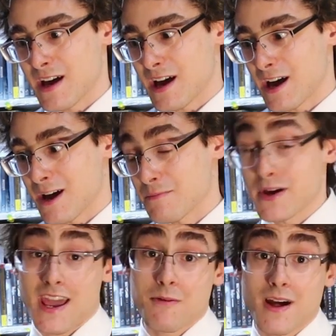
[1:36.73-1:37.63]

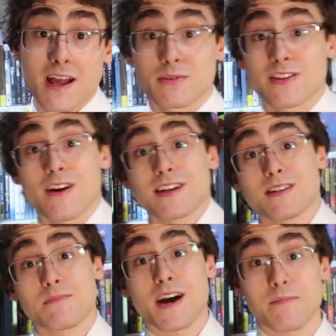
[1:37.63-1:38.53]
But hey, while I was there I
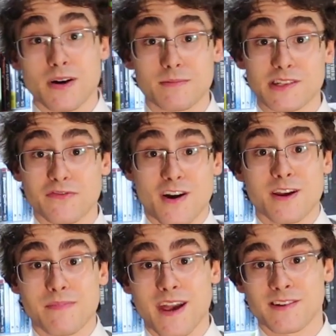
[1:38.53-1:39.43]
did buy a PUBG
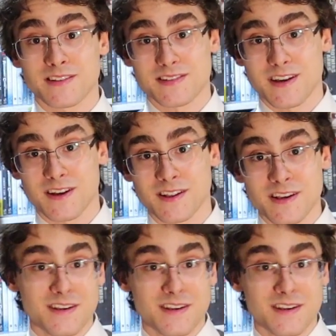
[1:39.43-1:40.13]
frying pan on sale.